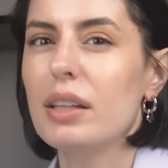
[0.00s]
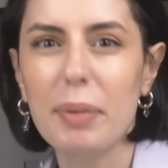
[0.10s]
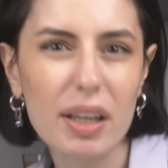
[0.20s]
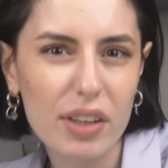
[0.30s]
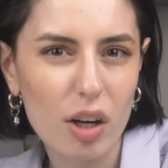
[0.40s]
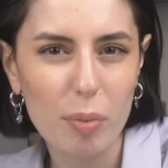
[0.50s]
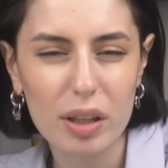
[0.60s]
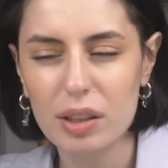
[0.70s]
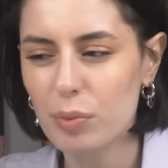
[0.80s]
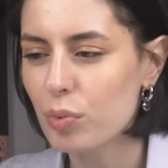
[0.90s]
the big video
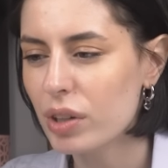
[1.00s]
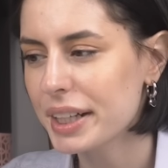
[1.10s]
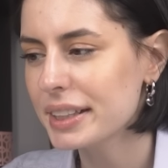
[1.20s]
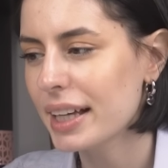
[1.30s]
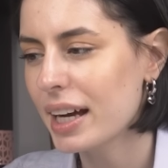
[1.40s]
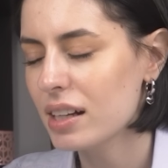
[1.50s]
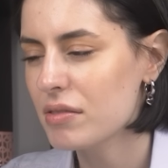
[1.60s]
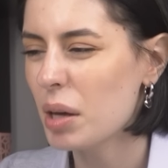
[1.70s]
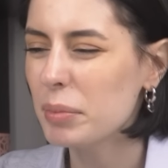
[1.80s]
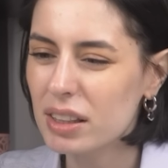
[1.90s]
about the
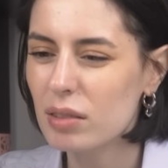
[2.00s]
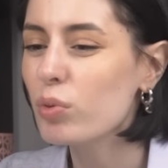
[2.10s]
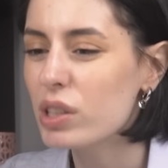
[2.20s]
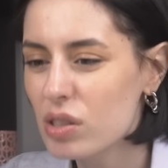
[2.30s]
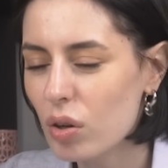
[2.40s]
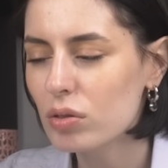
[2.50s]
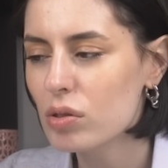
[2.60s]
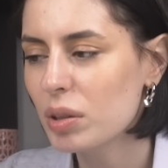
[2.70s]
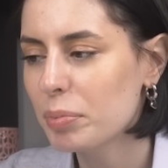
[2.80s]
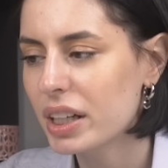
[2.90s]
vortex. I mean, that was
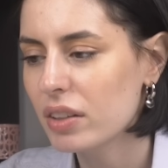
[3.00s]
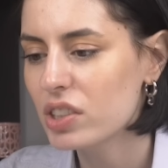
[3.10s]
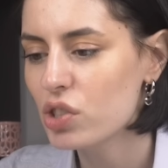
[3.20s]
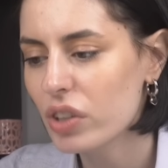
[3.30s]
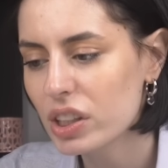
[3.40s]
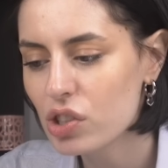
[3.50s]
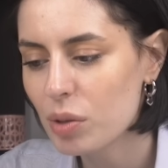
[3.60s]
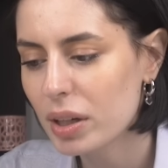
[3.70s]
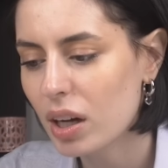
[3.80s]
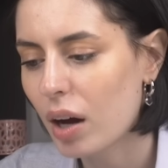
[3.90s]
also the part of the
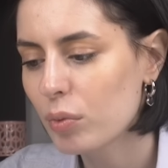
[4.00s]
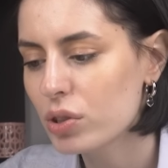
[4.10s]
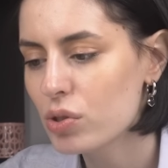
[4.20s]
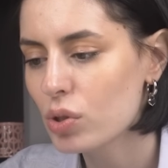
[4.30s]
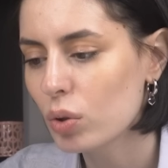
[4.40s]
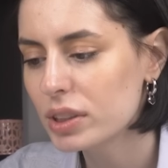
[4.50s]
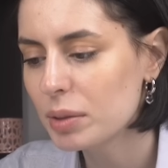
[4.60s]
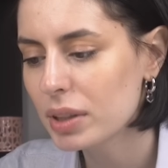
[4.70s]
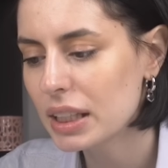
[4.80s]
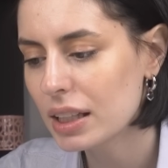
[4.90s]
strategy, but I was so
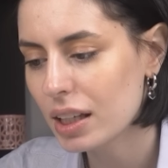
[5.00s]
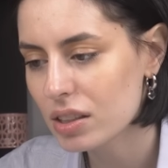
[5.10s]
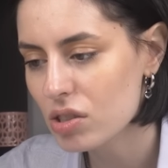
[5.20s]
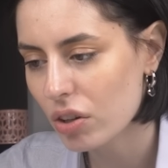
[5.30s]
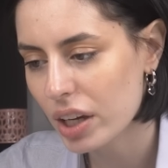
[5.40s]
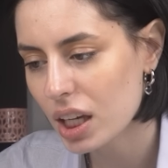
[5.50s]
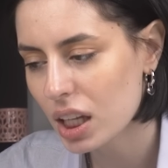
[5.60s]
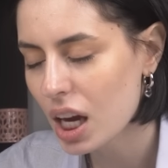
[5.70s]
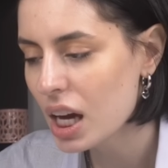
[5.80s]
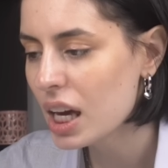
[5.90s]
deeply into
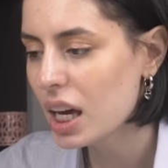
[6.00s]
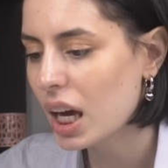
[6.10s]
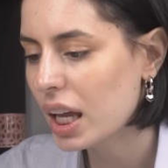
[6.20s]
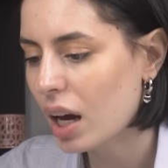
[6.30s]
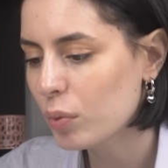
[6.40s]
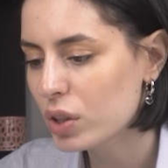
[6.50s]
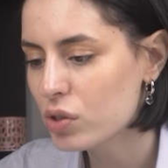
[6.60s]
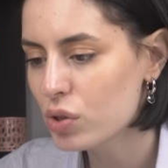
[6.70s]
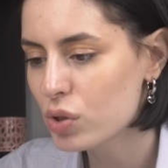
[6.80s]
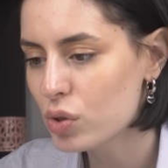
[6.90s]
it, and I
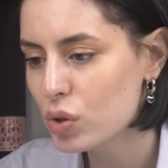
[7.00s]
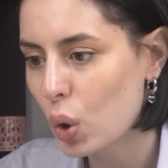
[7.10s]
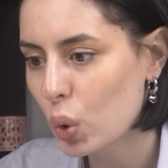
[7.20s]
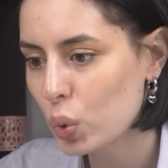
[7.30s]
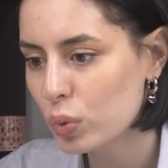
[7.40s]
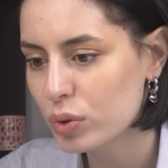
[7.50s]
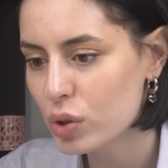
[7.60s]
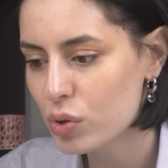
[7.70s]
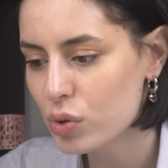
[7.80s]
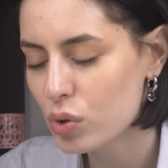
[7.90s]
was so
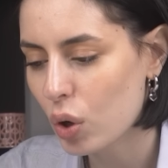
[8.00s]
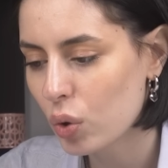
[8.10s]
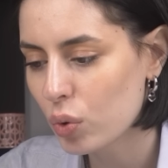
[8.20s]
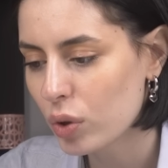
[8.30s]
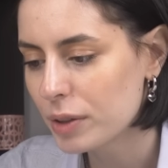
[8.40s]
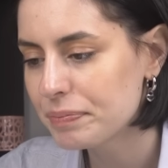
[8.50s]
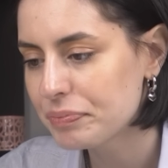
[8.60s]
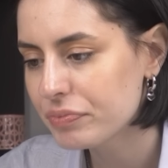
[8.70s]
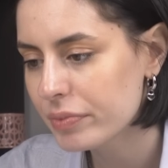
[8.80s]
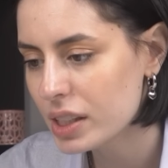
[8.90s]

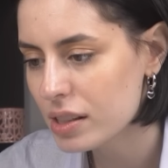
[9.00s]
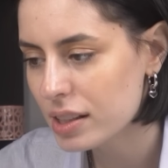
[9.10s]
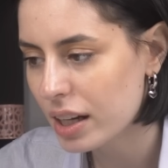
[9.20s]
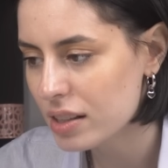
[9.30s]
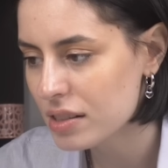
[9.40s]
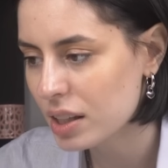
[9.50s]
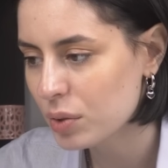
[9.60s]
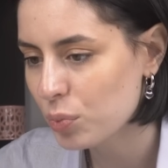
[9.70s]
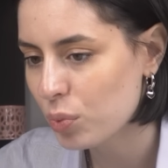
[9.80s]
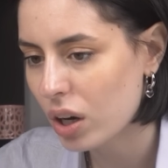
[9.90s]

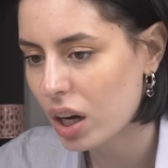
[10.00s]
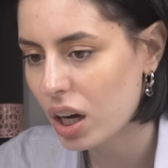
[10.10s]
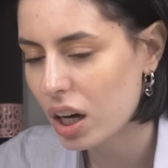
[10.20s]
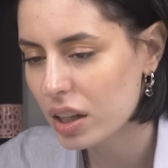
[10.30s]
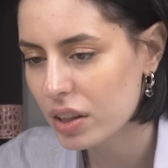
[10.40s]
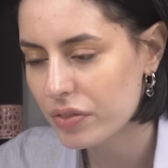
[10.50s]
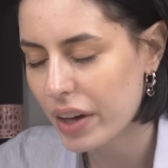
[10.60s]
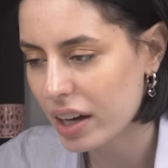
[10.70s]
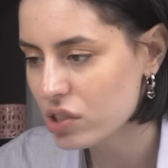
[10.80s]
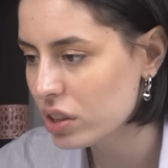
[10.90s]
discussing what
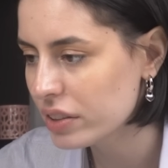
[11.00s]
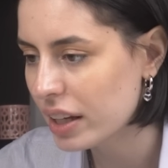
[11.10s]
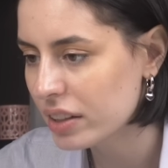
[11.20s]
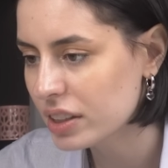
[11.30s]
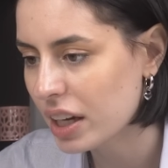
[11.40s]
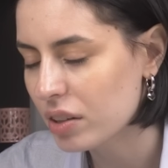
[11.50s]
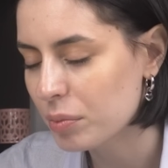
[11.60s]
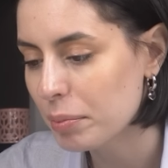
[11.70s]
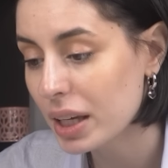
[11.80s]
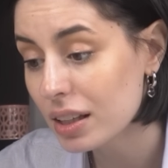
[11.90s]
actually that
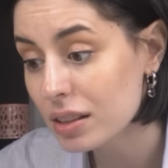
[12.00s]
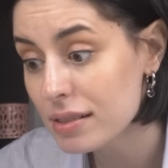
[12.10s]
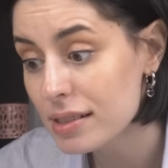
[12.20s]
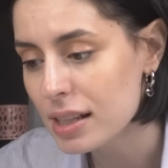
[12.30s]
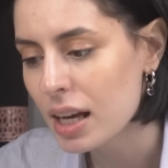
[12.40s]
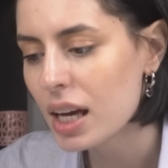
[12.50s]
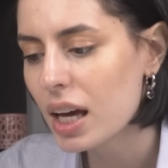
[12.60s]
indicator means.